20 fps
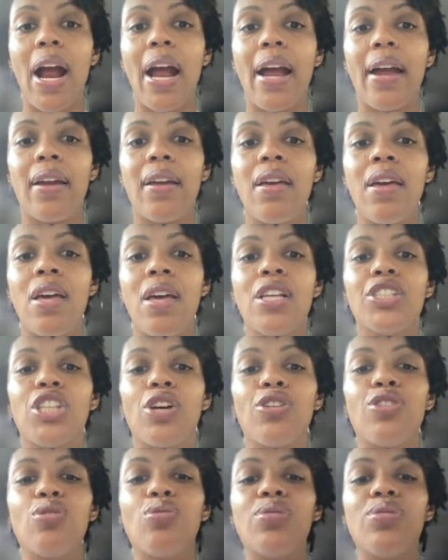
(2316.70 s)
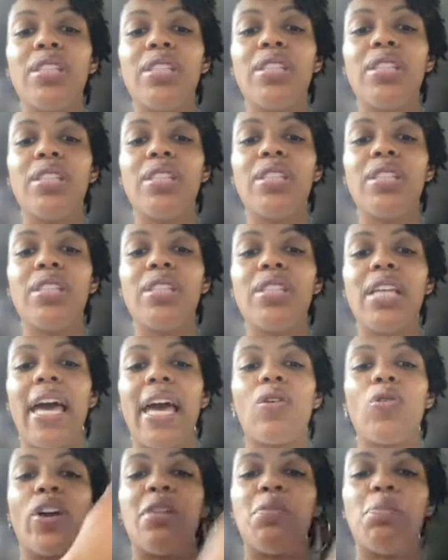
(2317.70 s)
right? So you take
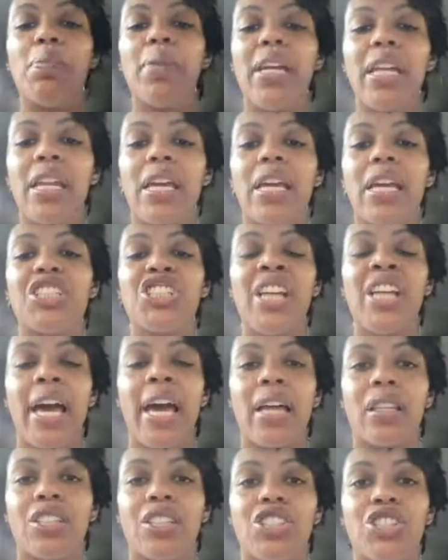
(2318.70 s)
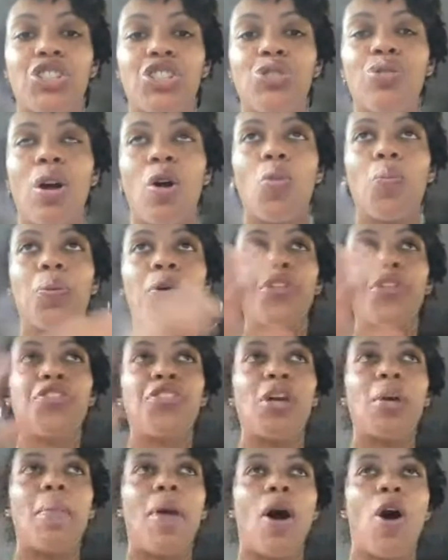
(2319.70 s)
your immediate challenges, you
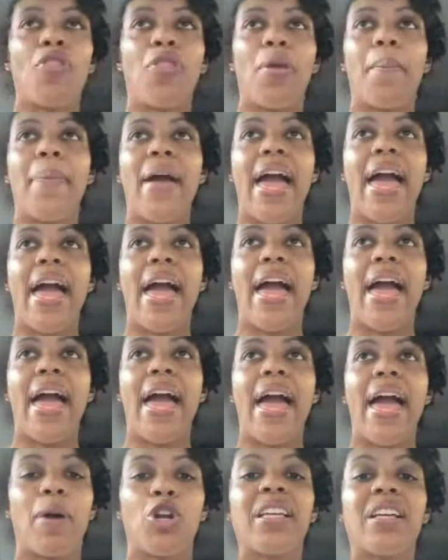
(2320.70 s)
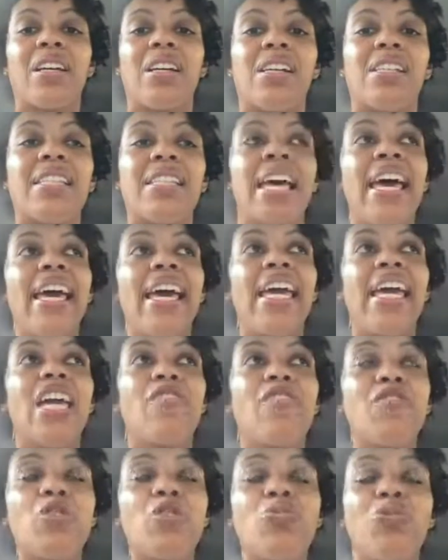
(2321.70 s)
don't put them on the back burner,
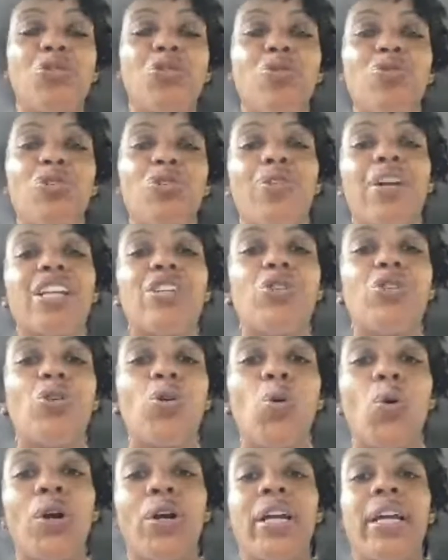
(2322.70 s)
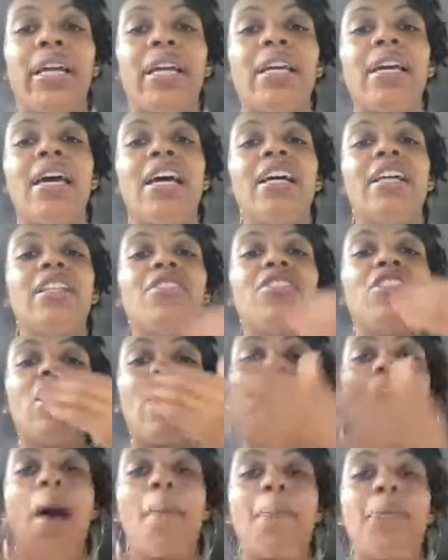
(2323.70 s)
because if you do, you're ignoring
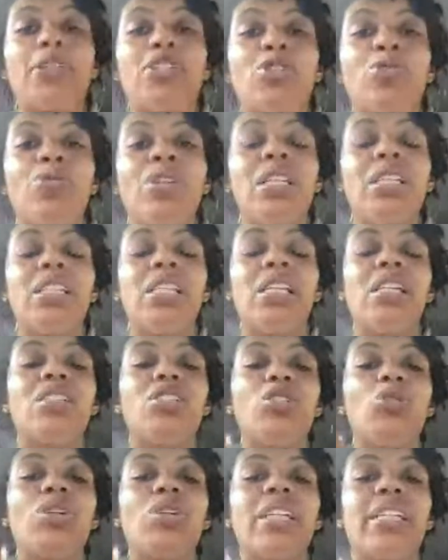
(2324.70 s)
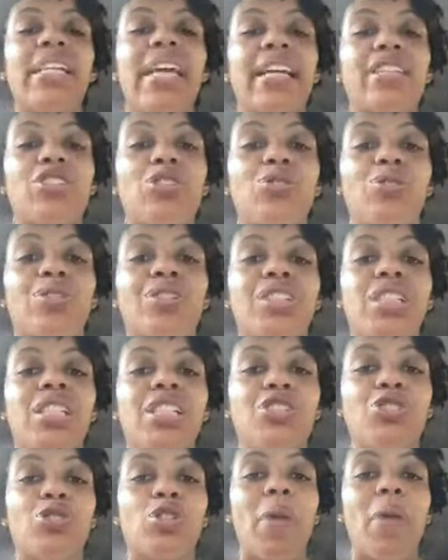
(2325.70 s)
the opportunity to connect to your
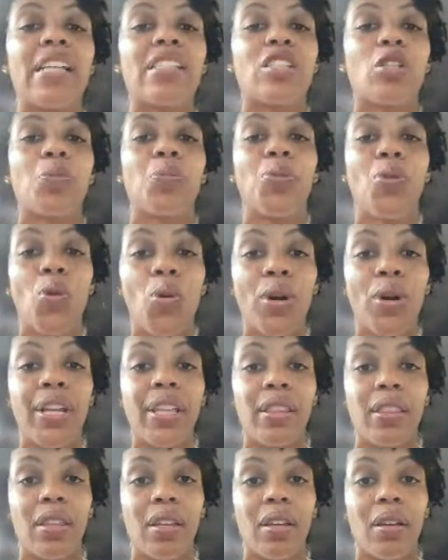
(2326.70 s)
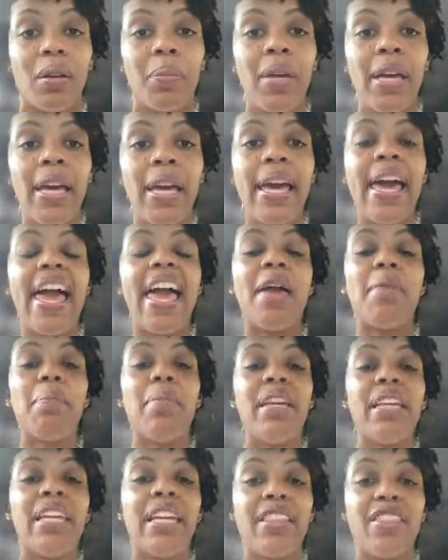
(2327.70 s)
teachers by supporting them and
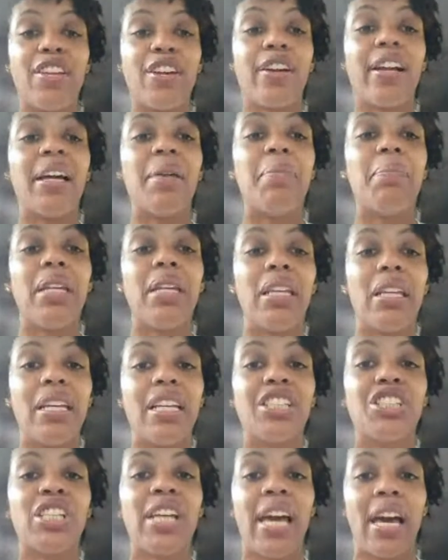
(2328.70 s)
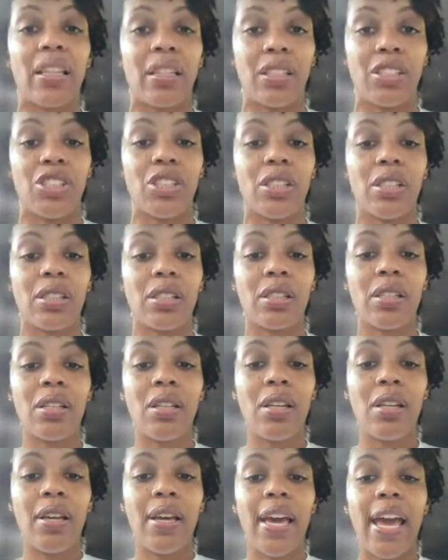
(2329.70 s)
meeting their immediate challenges.
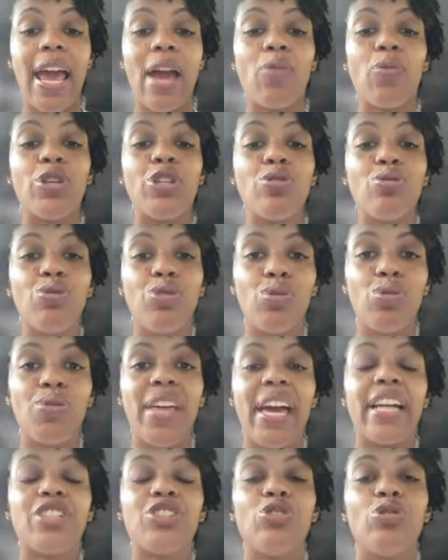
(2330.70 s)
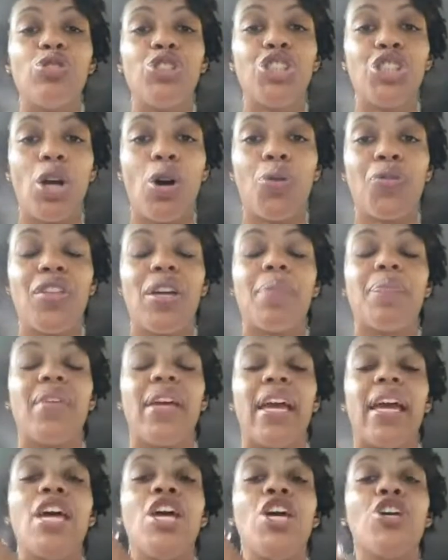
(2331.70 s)
And when you do that, you show them that
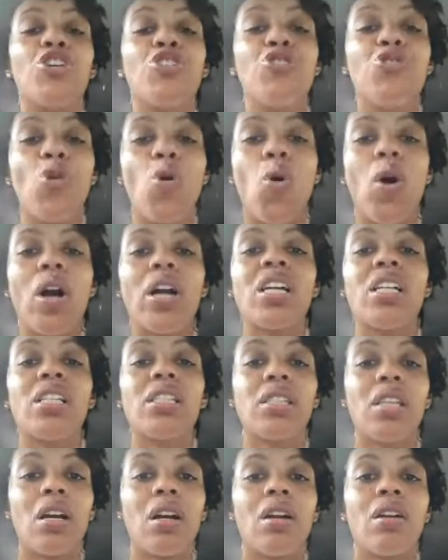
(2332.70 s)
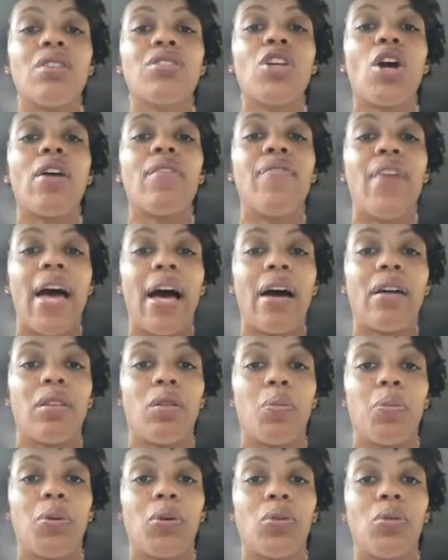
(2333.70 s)
your concerns are
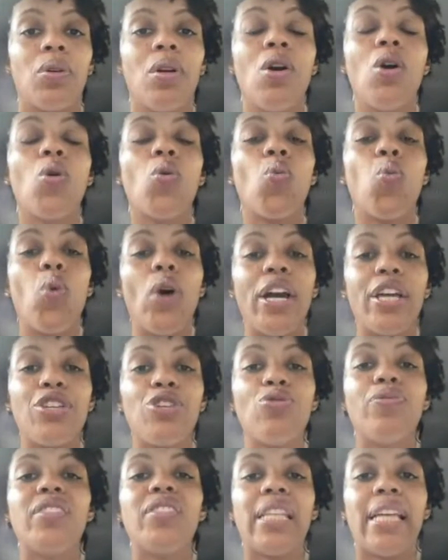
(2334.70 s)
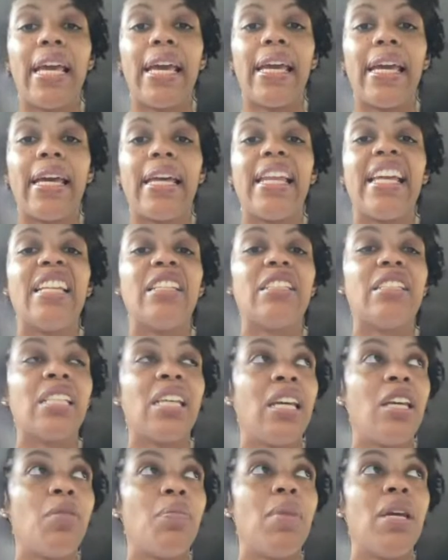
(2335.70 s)
valuable. What you've said in
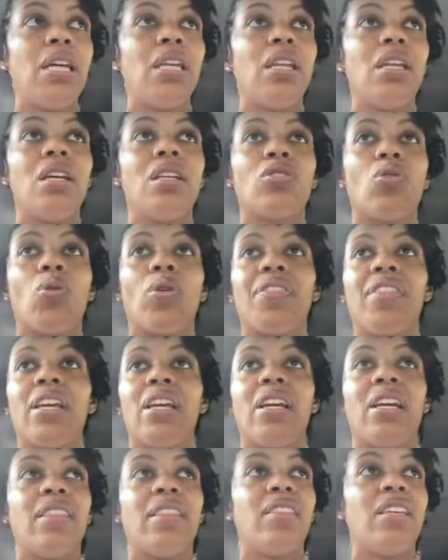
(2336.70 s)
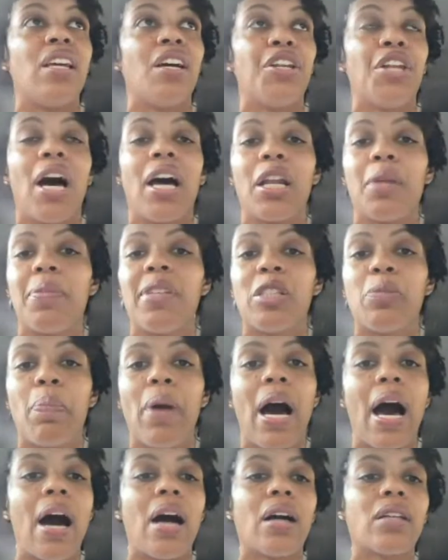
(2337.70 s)
team meetings or in the anonymous
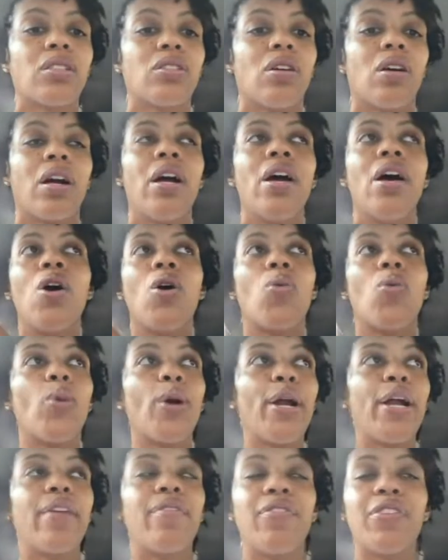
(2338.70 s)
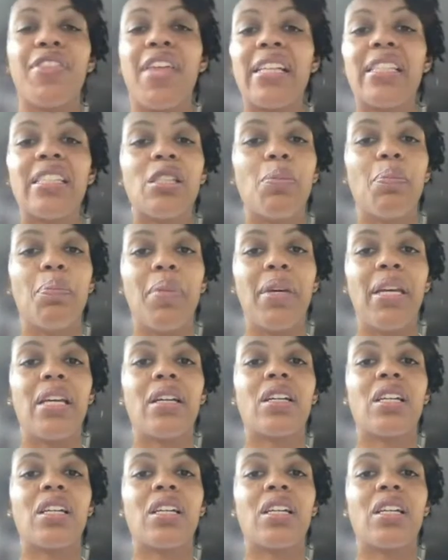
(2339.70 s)
box or wherever they submit